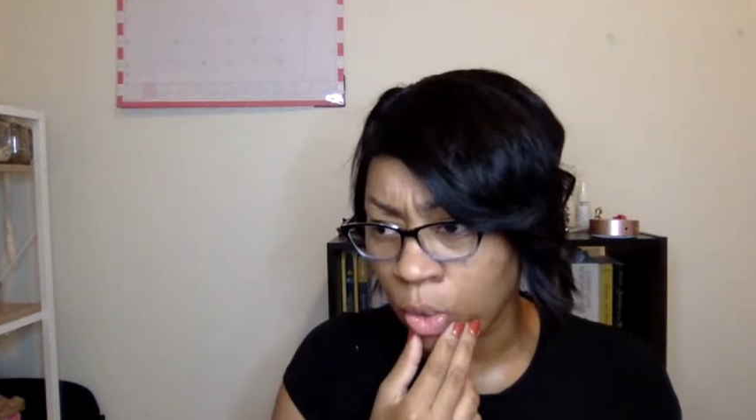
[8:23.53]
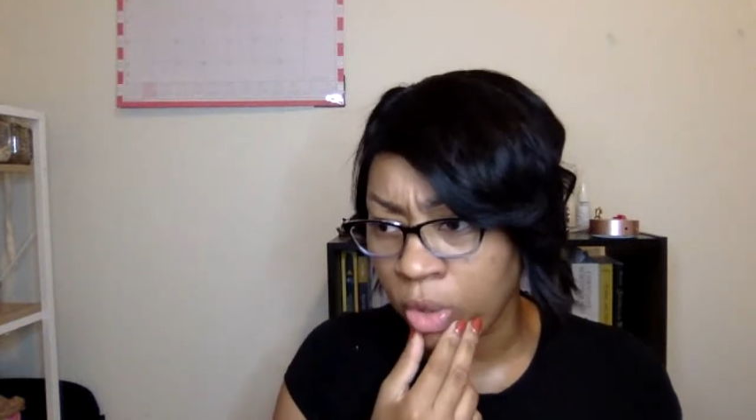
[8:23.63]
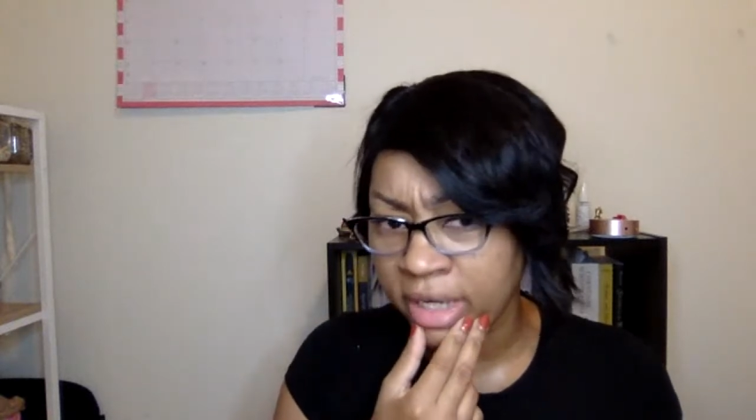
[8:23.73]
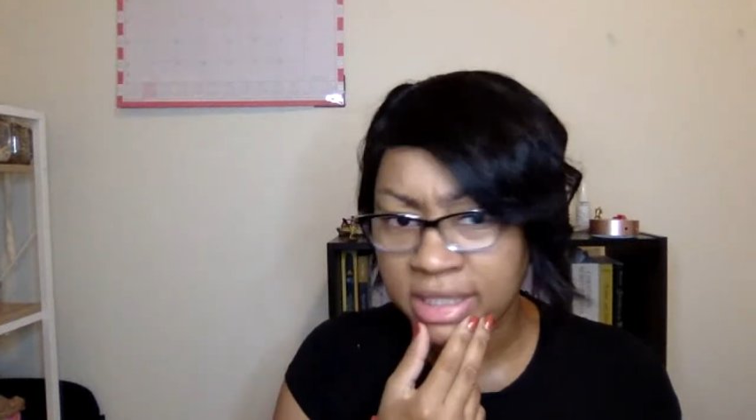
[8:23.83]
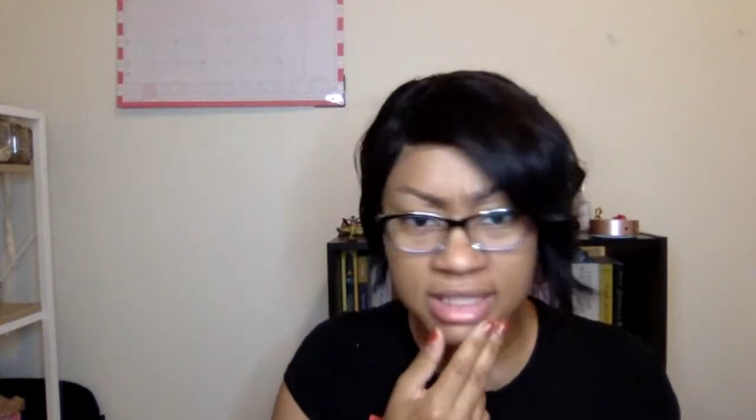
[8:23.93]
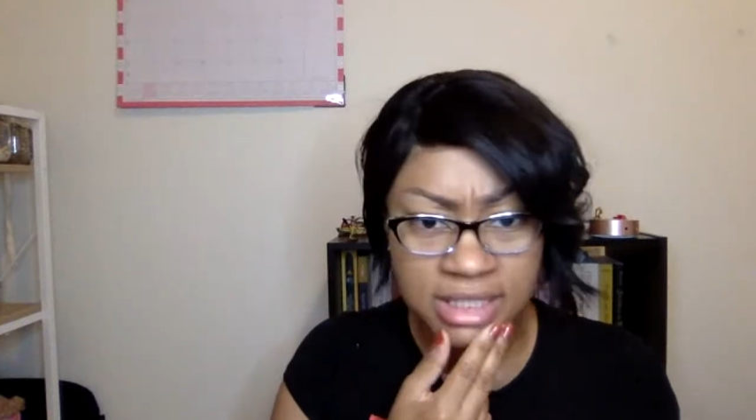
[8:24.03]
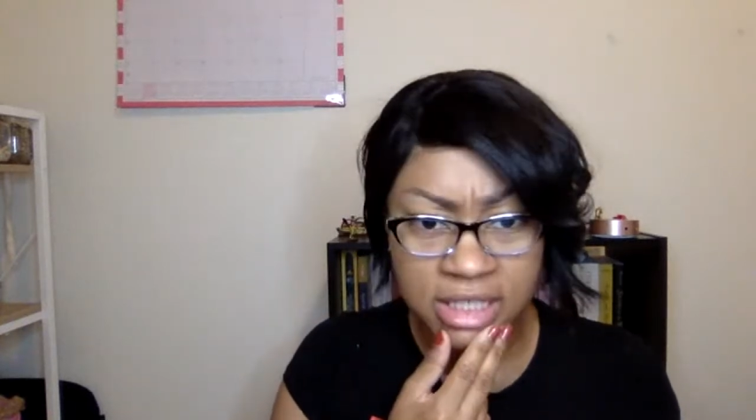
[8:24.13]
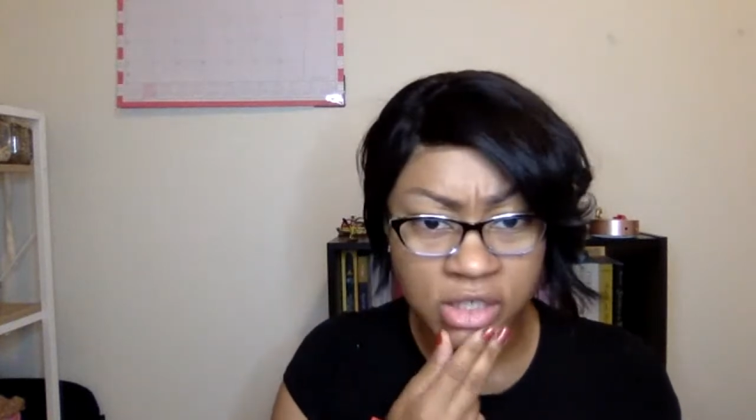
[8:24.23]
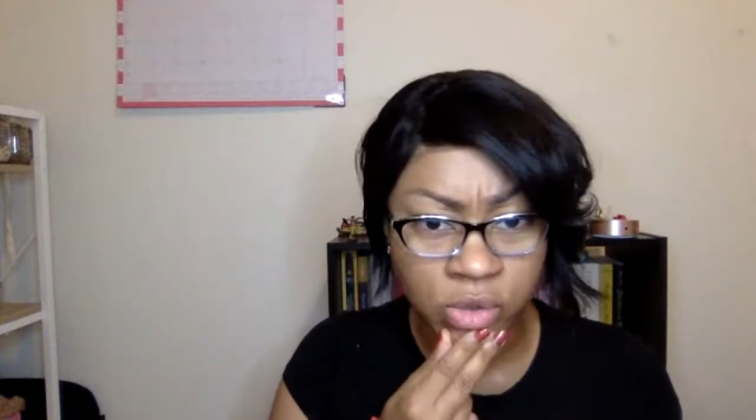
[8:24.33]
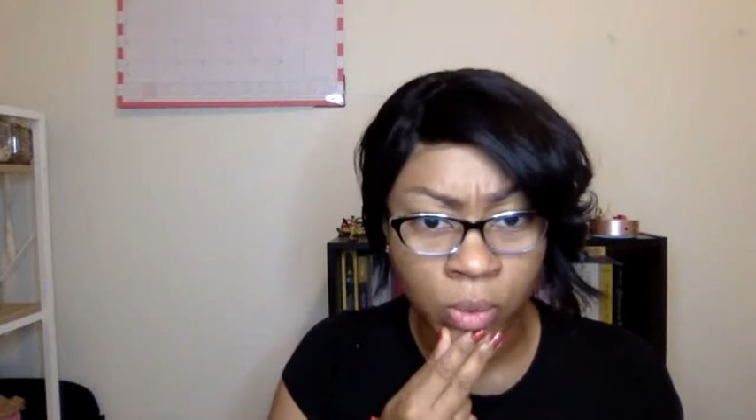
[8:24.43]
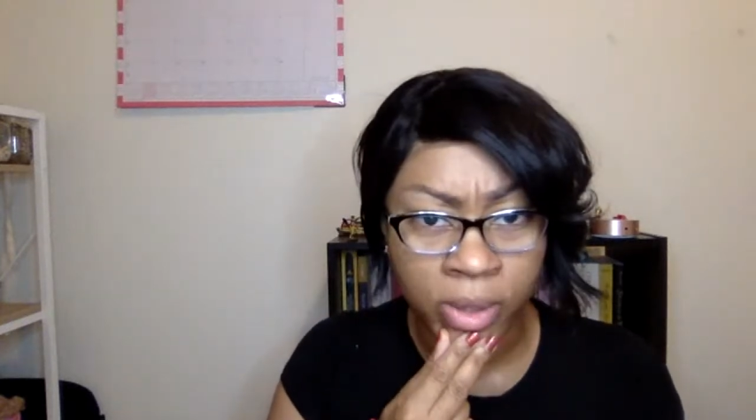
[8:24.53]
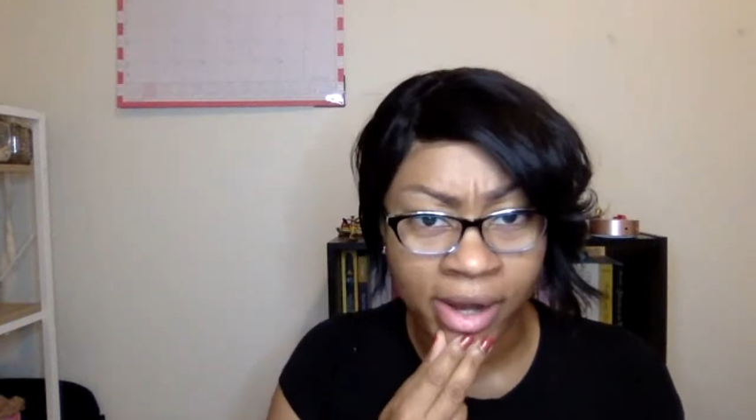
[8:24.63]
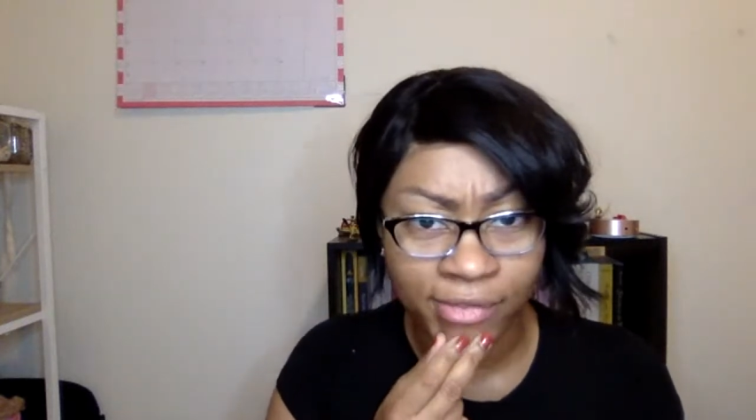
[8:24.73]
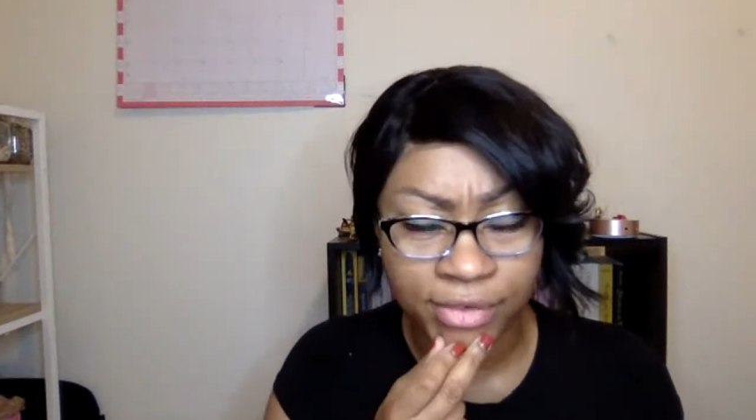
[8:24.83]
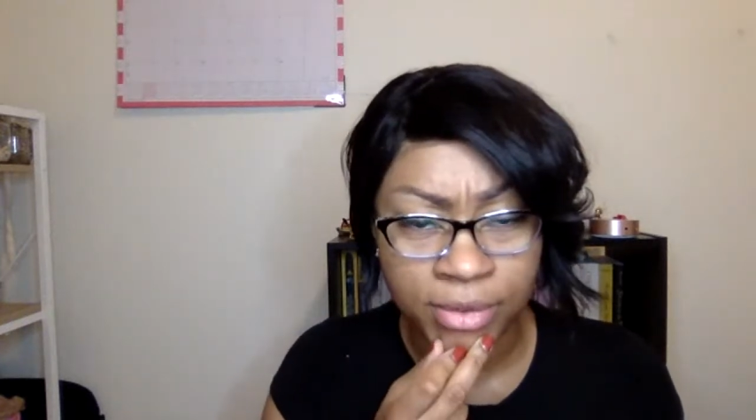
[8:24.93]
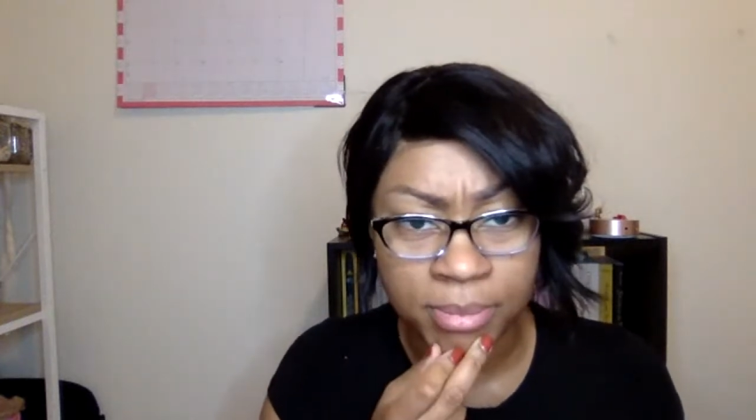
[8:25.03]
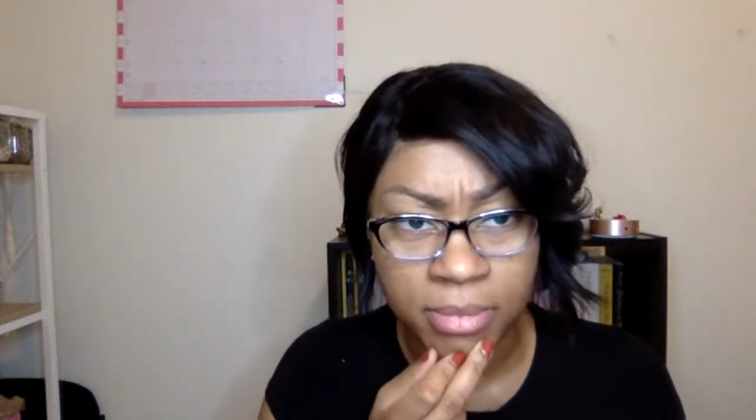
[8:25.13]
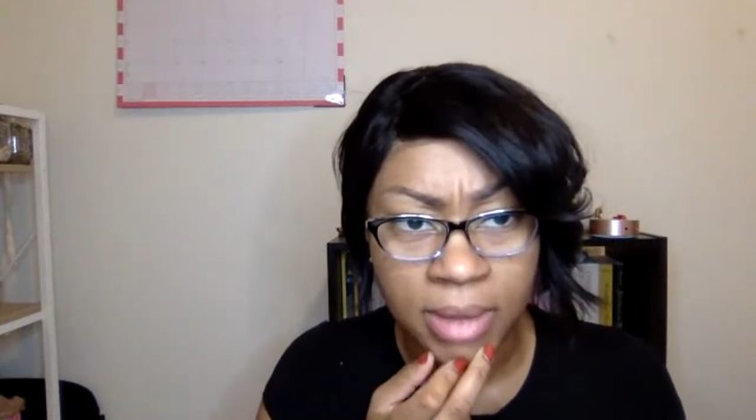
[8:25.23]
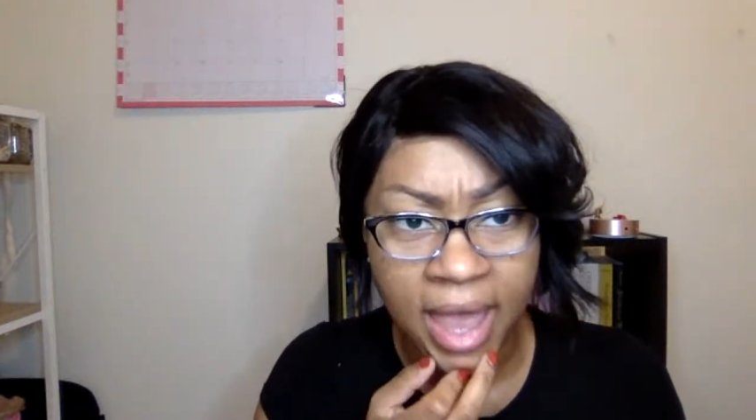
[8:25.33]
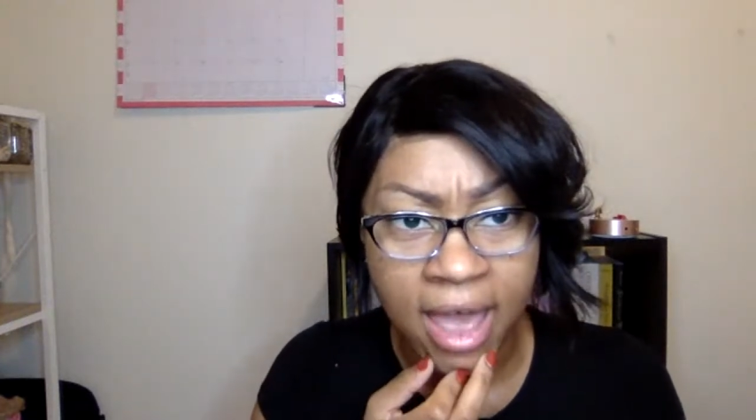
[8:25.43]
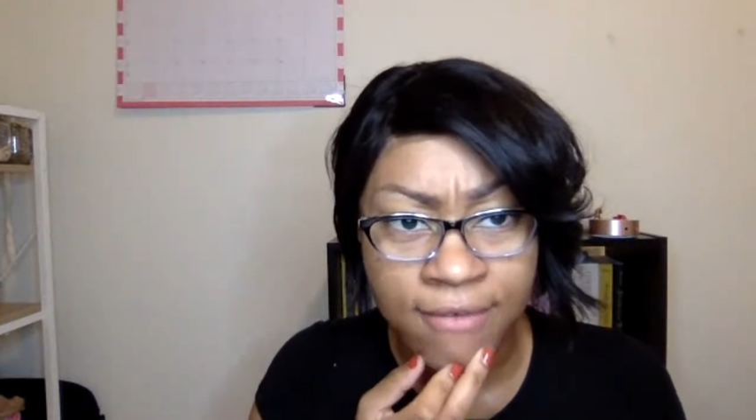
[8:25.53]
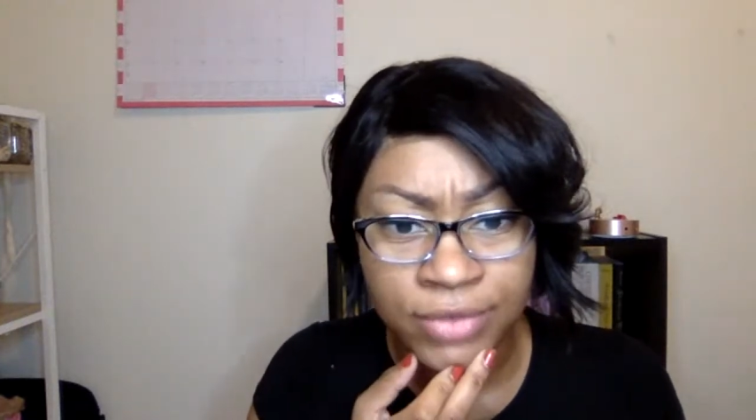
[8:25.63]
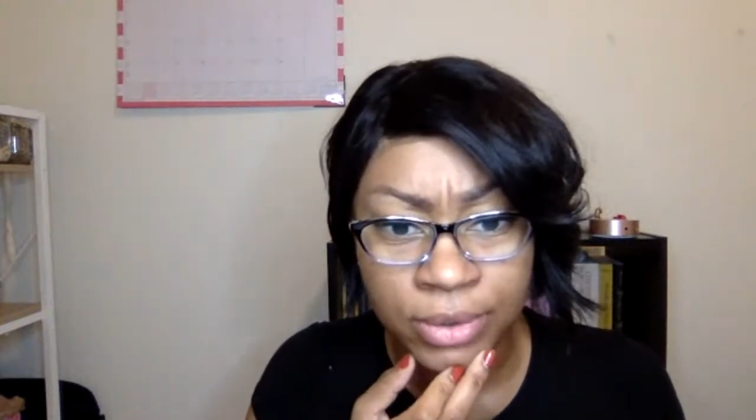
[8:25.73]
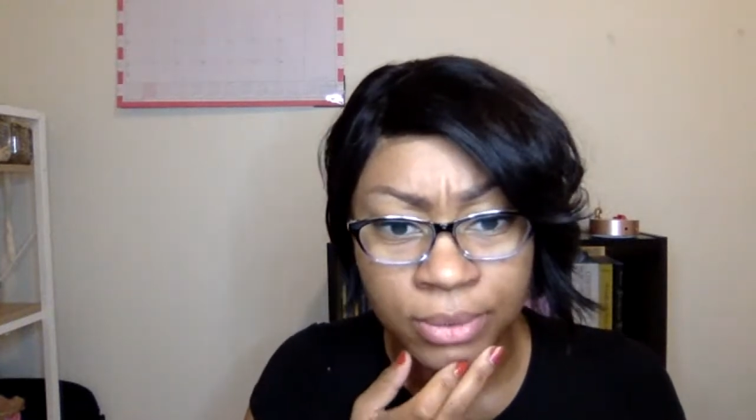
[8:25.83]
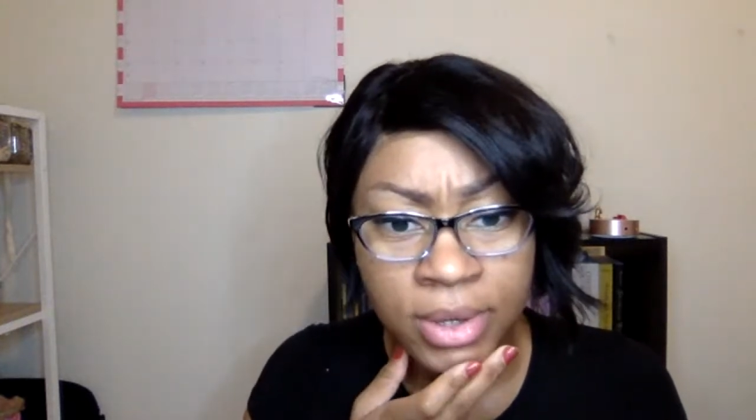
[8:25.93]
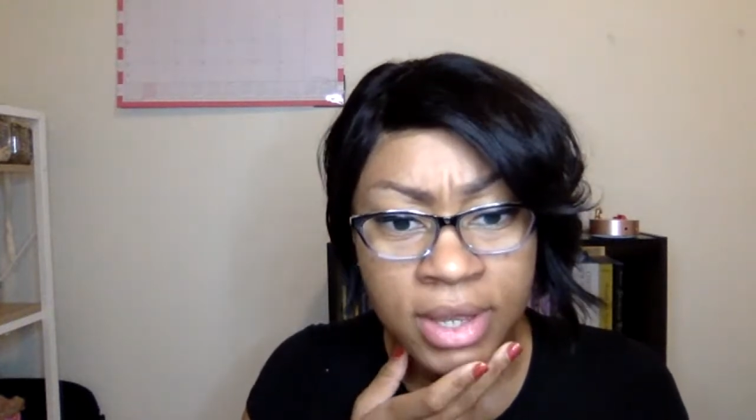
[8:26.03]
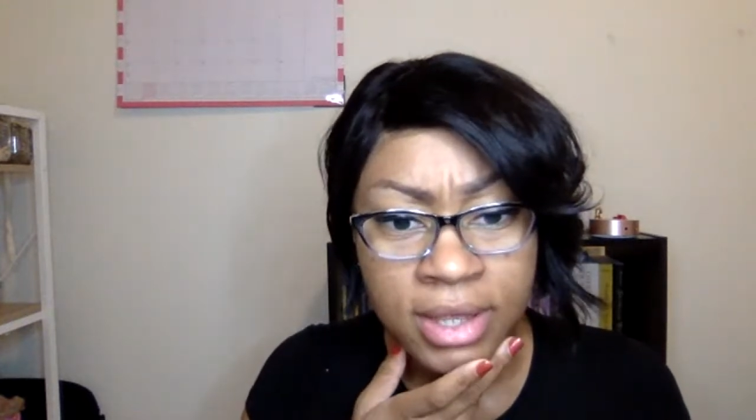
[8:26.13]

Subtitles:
or entities or whatever have you,